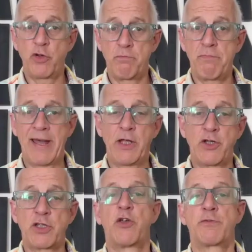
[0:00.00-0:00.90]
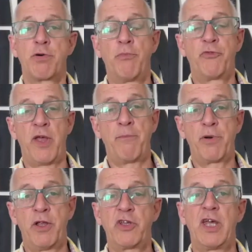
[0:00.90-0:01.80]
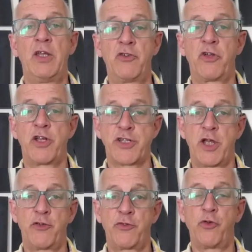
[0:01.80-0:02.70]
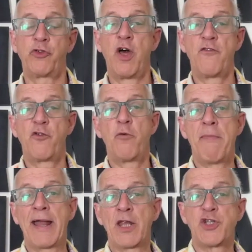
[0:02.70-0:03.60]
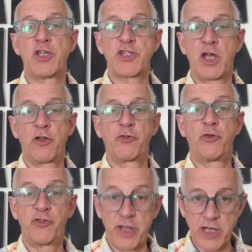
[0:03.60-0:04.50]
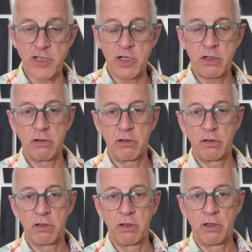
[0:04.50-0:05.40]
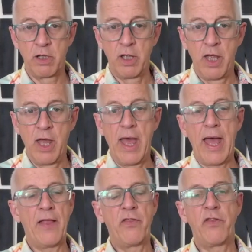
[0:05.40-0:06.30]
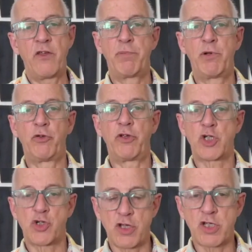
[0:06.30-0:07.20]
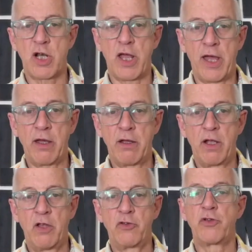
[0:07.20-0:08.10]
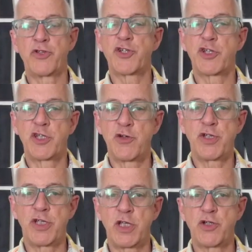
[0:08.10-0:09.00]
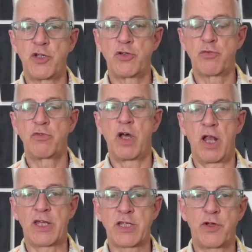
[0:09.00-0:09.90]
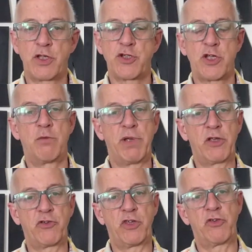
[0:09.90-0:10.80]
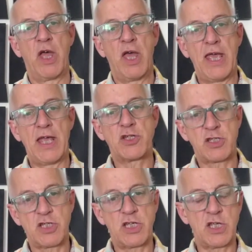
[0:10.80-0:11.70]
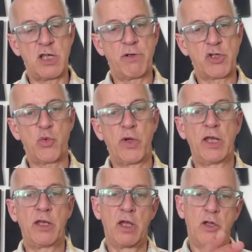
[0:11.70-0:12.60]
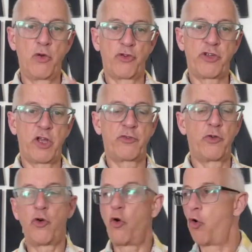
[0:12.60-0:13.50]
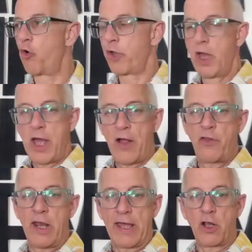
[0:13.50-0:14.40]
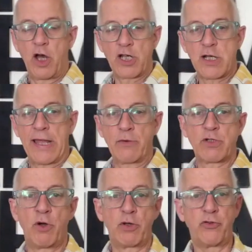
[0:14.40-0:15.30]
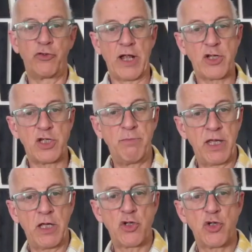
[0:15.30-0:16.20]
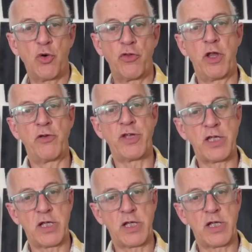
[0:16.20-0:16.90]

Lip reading: manage those prompt templates inside Salesforce for managing Salesforce data. And they've built a trust layer, so the security issues are less of a concern because it's sitting between your Salesforce org and the large language models, and actually making sure that no data